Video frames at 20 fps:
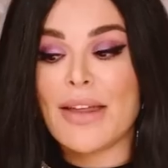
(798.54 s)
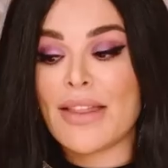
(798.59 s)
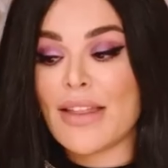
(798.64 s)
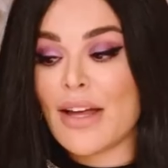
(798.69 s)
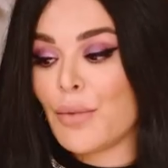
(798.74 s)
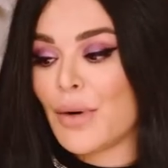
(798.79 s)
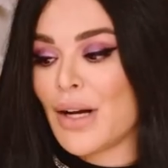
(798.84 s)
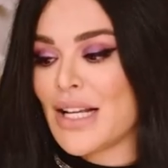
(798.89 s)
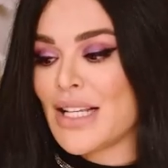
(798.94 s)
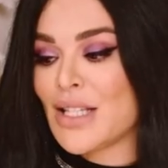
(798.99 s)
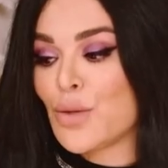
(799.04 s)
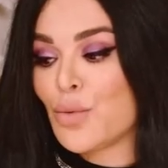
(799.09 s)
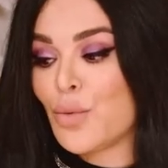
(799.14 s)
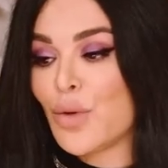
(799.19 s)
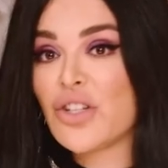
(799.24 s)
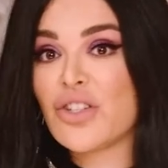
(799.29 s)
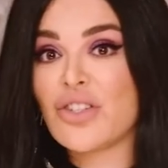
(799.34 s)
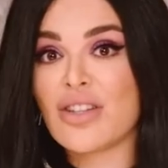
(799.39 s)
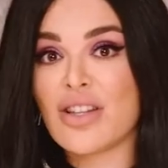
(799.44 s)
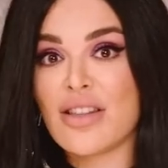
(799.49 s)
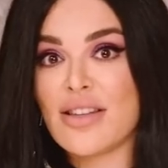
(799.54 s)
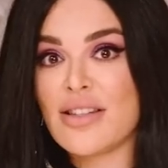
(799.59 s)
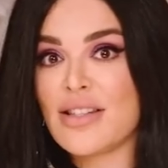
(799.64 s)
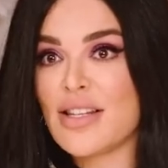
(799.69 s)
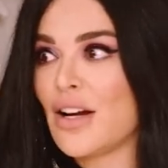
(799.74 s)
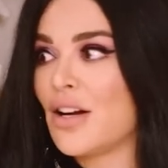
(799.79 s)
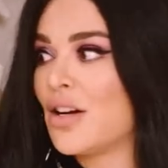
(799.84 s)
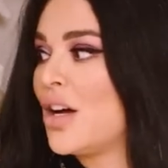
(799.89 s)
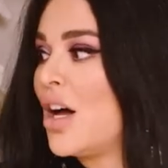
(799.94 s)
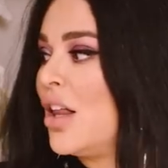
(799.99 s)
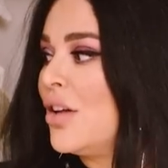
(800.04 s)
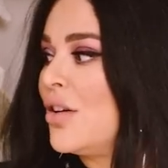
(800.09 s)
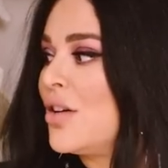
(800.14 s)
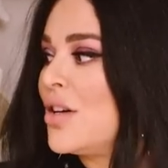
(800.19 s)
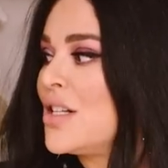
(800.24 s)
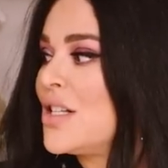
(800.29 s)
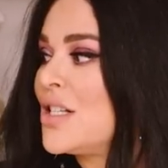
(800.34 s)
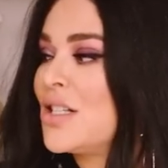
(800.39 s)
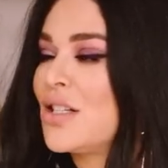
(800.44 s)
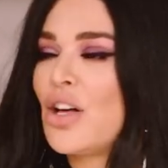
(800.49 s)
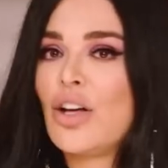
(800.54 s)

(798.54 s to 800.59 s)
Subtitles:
And then when I switched to this hair color, it's